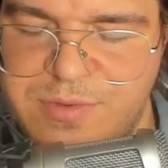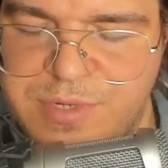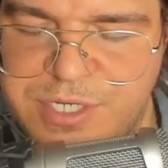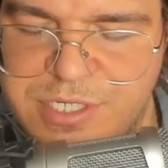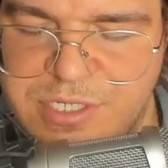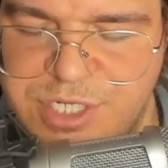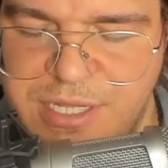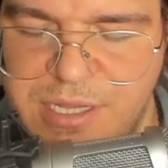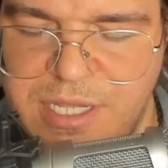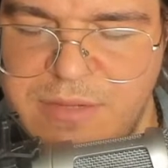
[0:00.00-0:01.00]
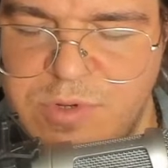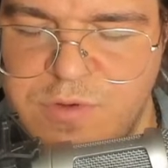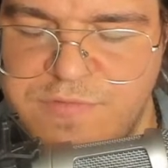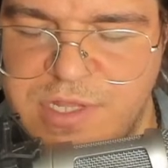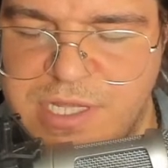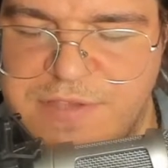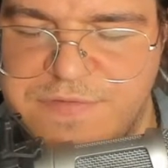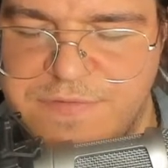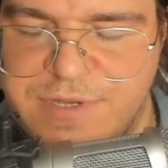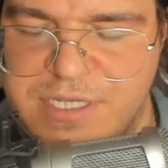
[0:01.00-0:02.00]
we just gently move the
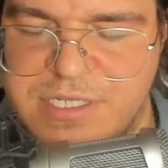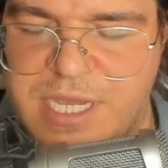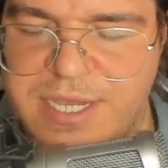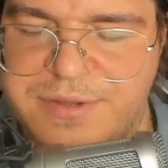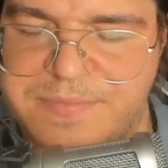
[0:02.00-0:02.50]
leaf aside.